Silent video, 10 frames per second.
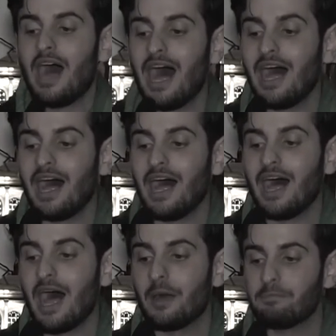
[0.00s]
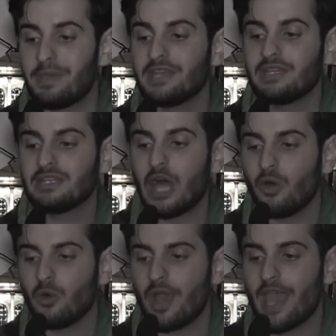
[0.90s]
ah, below
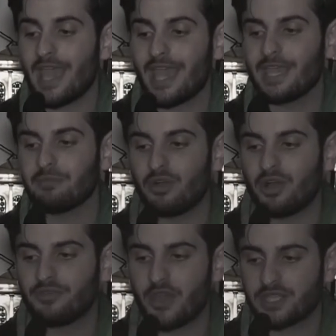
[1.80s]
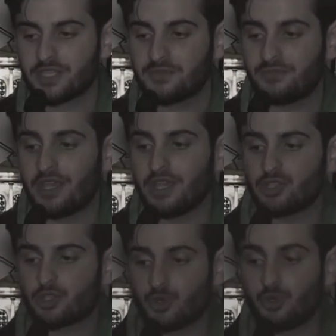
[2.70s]
mother's
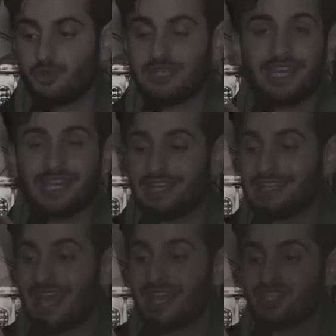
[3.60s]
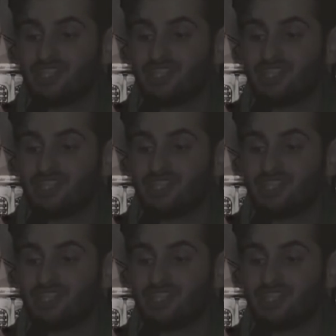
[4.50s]
feet truly lays